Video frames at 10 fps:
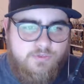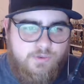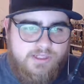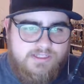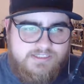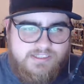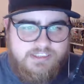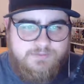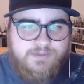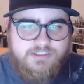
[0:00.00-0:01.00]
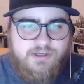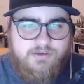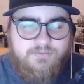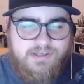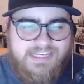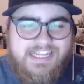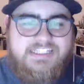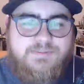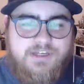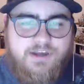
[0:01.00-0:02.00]
will get its next big
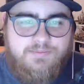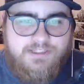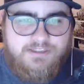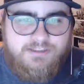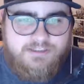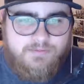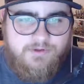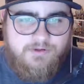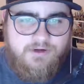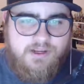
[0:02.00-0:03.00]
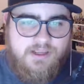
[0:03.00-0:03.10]
update this summer